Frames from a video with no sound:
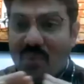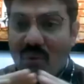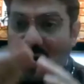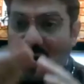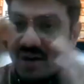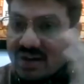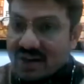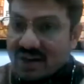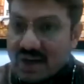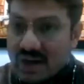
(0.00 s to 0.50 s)

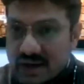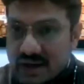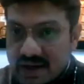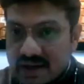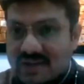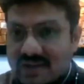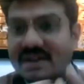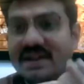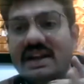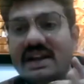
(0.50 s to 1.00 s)
on
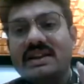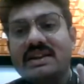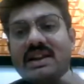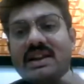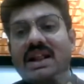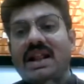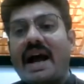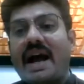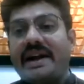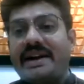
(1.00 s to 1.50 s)
conducting the
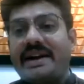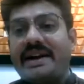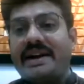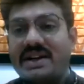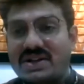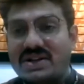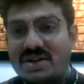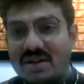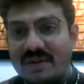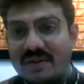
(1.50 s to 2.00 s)
land
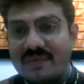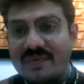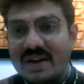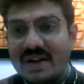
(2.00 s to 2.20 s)
action